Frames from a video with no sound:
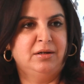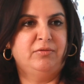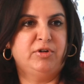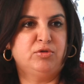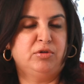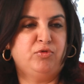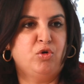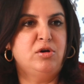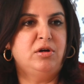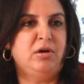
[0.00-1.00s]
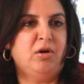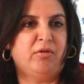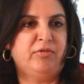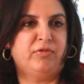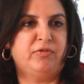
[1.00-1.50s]
which was full
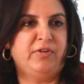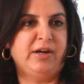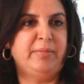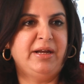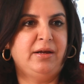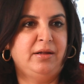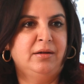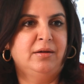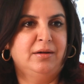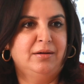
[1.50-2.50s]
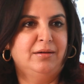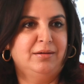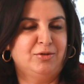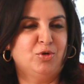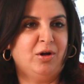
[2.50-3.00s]
of filmy,
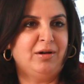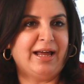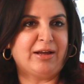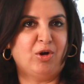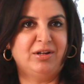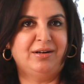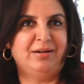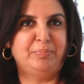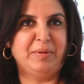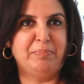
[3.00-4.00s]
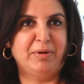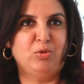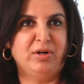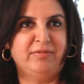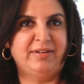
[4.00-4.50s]
you know, like all the people
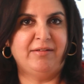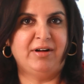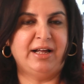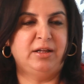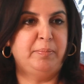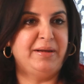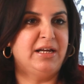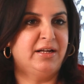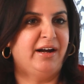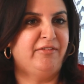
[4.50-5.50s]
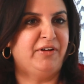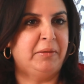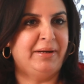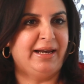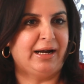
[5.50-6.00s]
who lived there were either B grade
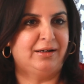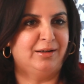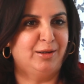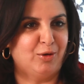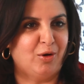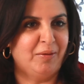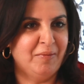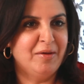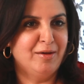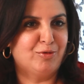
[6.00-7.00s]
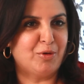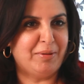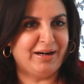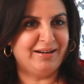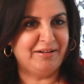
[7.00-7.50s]
film directors or so,
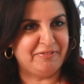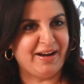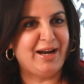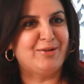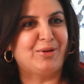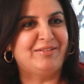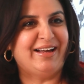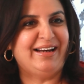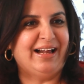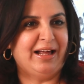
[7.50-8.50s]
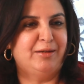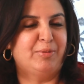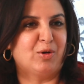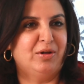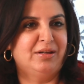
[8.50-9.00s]
but in a way it was very nice
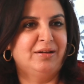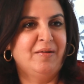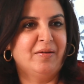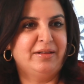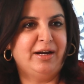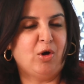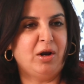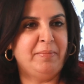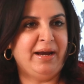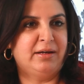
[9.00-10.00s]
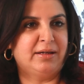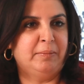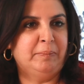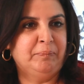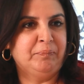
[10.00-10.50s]
because they'd all made
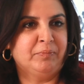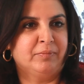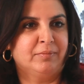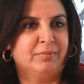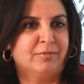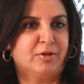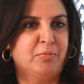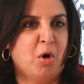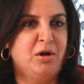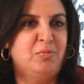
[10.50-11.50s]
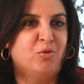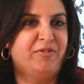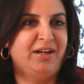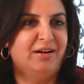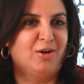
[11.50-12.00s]
some small
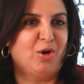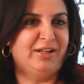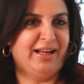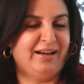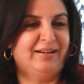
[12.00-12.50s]
movie here or there.